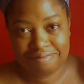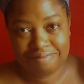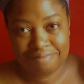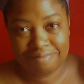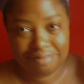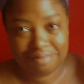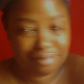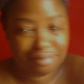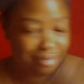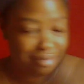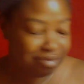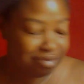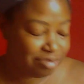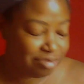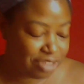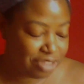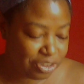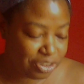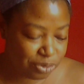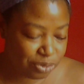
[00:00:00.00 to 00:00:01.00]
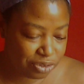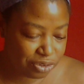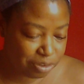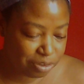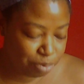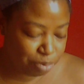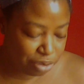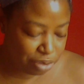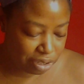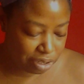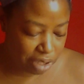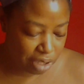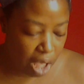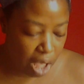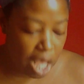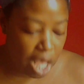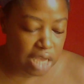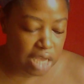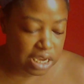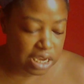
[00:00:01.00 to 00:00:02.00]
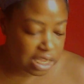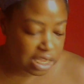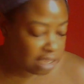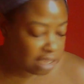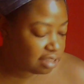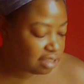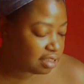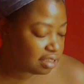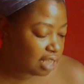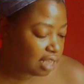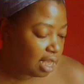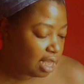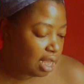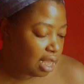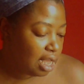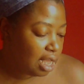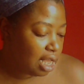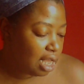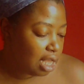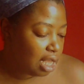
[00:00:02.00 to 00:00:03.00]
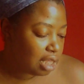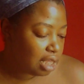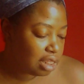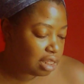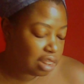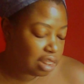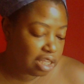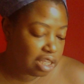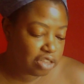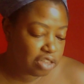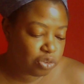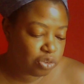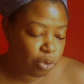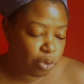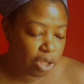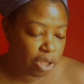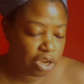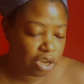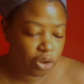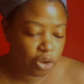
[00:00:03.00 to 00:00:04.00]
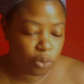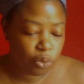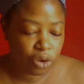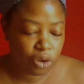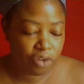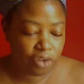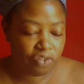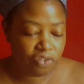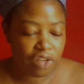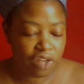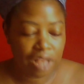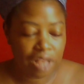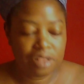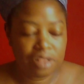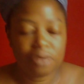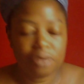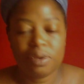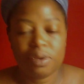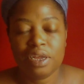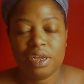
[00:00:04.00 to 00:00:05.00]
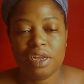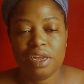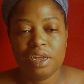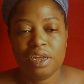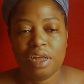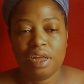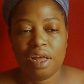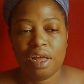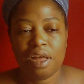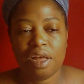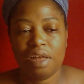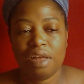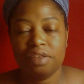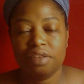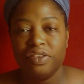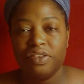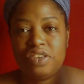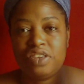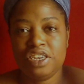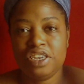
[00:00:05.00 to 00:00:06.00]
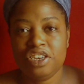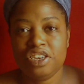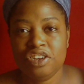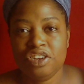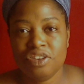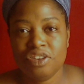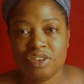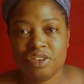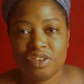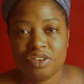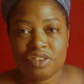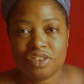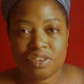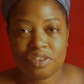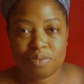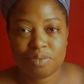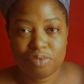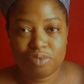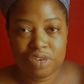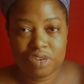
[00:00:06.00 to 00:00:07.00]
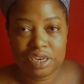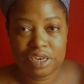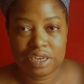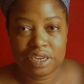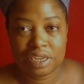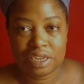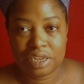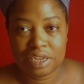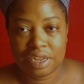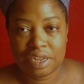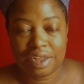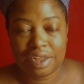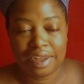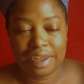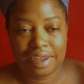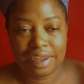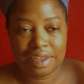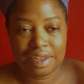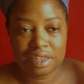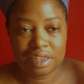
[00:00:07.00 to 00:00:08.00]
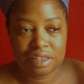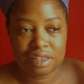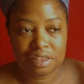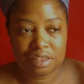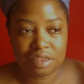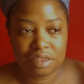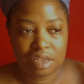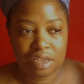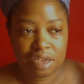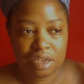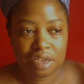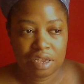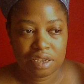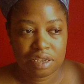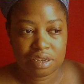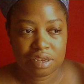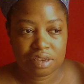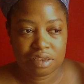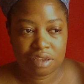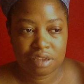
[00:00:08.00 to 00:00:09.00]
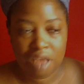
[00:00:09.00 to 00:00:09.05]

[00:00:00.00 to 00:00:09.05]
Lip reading: this was the book on it. In this one, we're following seniors Sabrina and Tuck.